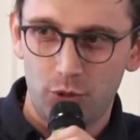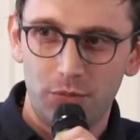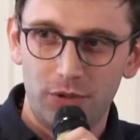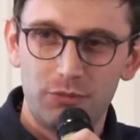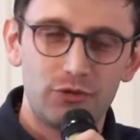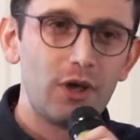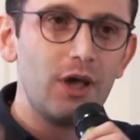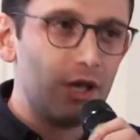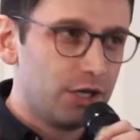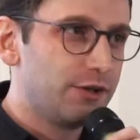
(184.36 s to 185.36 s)
problems
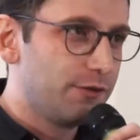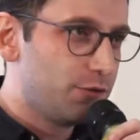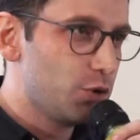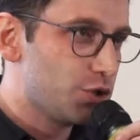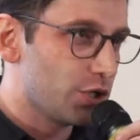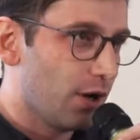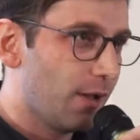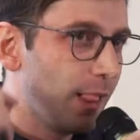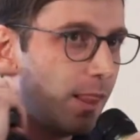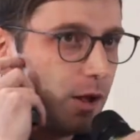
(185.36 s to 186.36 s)
in the future.
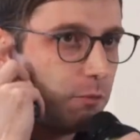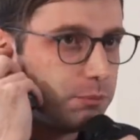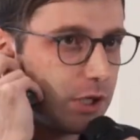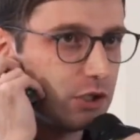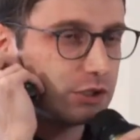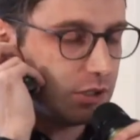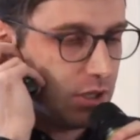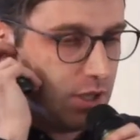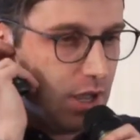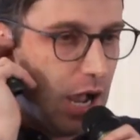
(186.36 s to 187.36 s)
Because
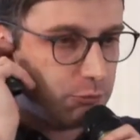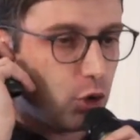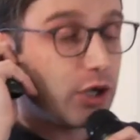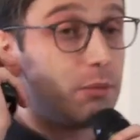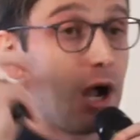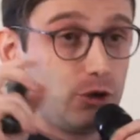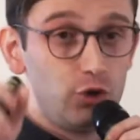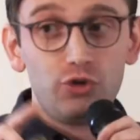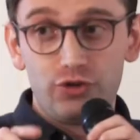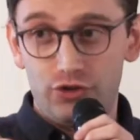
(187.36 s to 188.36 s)
I'm talking about
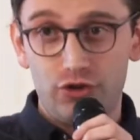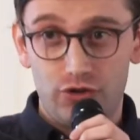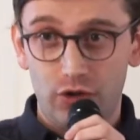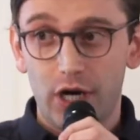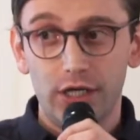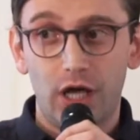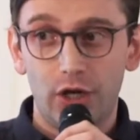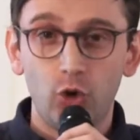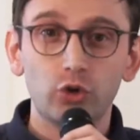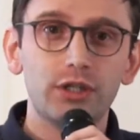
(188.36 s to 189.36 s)
users, just to
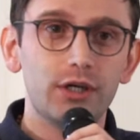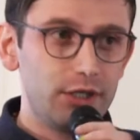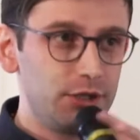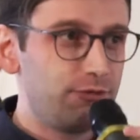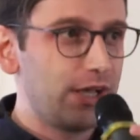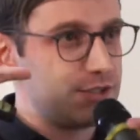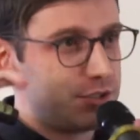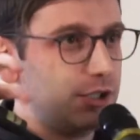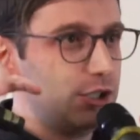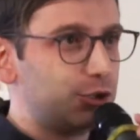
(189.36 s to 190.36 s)
highlight, not the
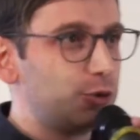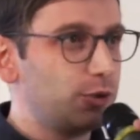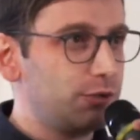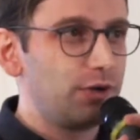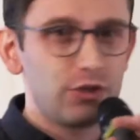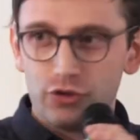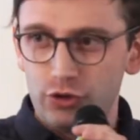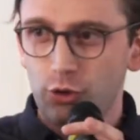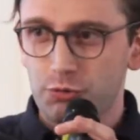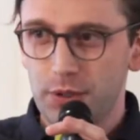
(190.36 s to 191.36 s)
investors who invest in
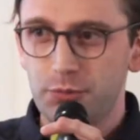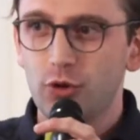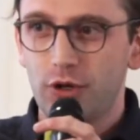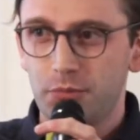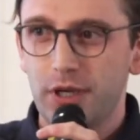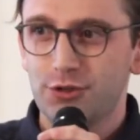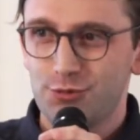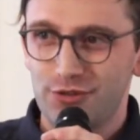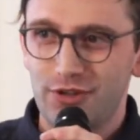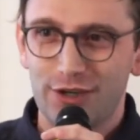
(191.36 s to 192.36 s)
your crypto and make
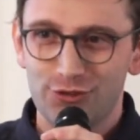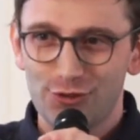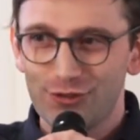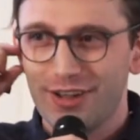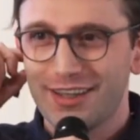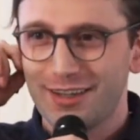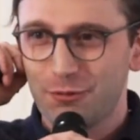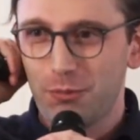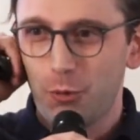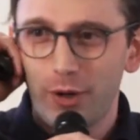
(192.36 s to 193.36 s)
transactions like
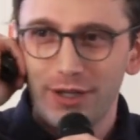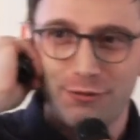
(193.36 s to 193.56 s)
and wait